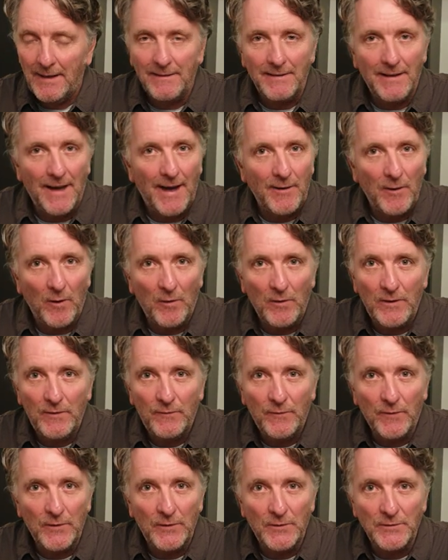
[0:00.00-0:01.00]
not only
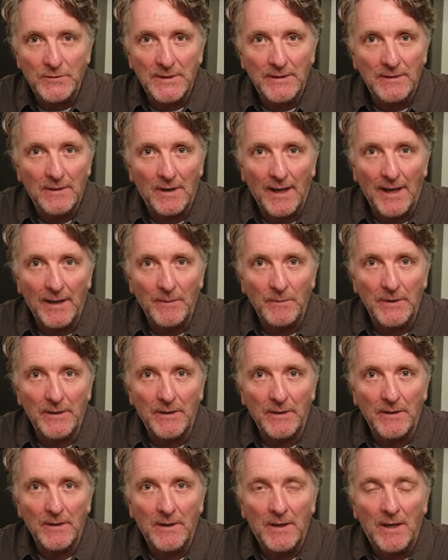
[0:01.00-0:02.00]
for using the lag
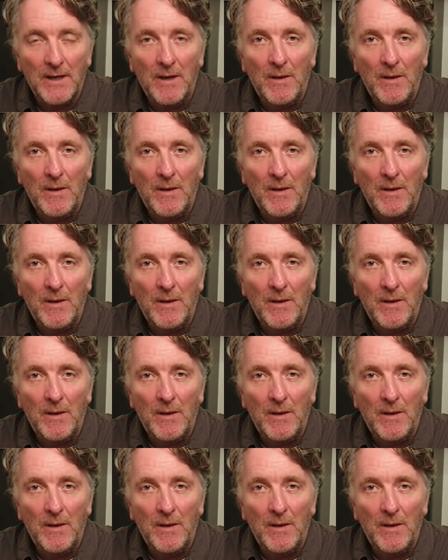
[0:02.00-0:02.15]
meter,